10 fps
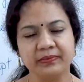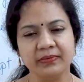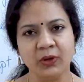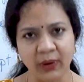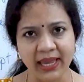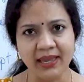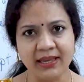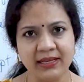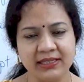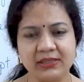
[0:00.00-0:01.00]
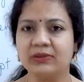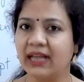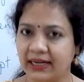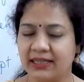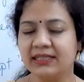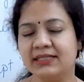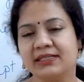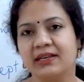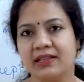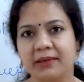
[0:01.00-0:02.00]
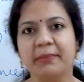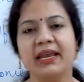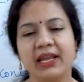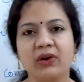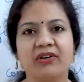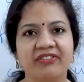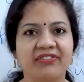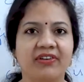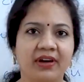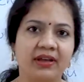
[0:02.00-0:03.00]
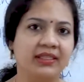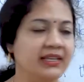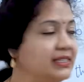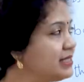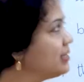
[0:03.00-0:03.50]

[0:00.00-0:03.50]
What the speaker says: Okay, so that is the meaning of this